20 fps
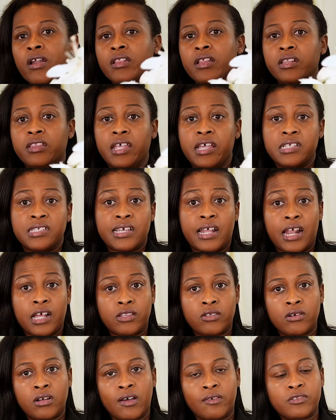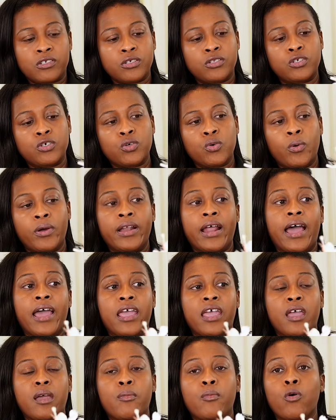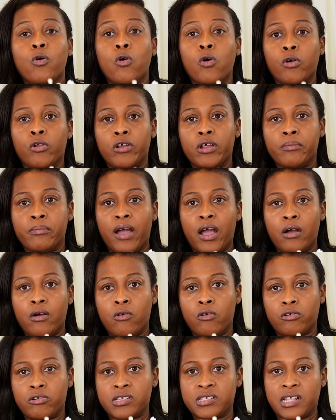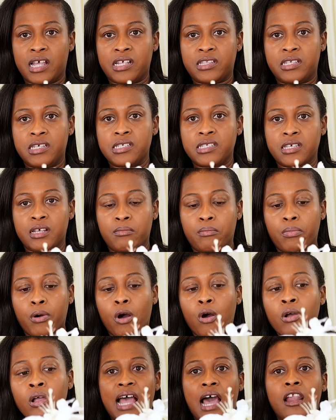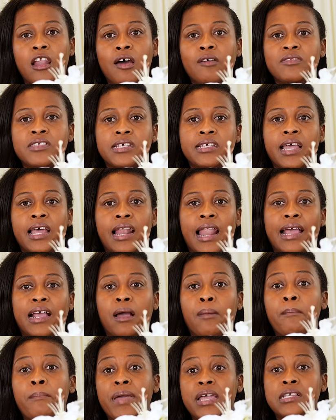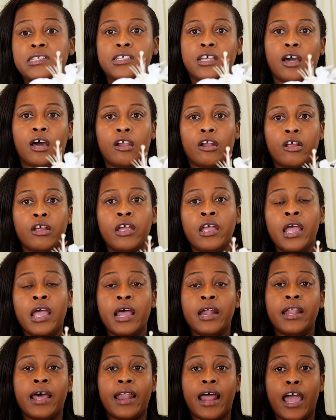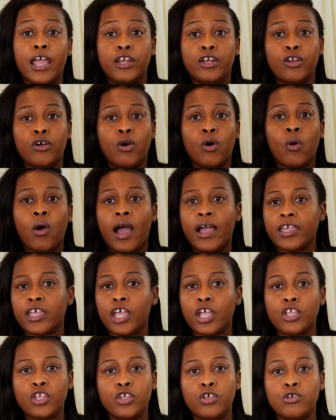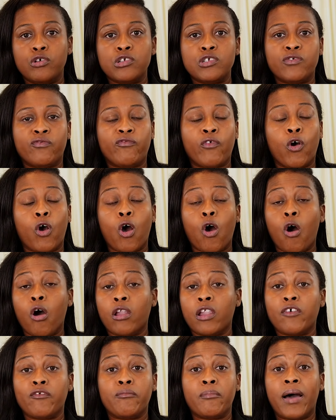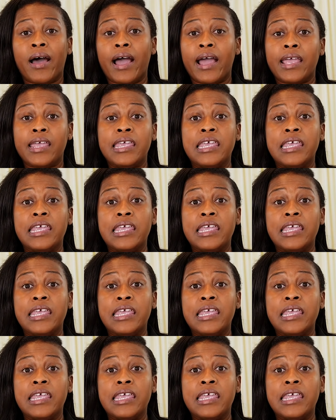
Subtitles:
of the things that I do love to do when I am ordering my orders like this in bulk, I love to get like a base color that I know I can use for all of my